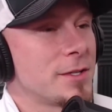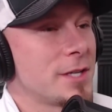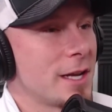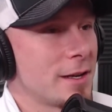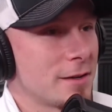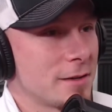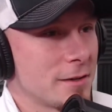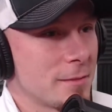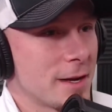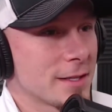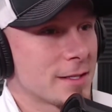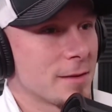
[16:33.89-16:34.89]
janitor
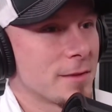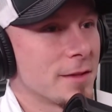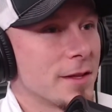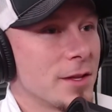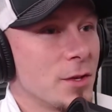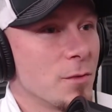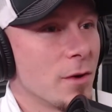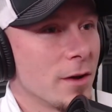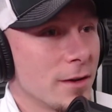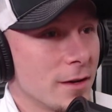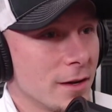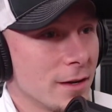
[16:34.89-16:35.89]
about something that you
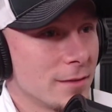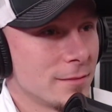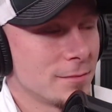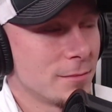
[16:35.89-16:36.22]
want done,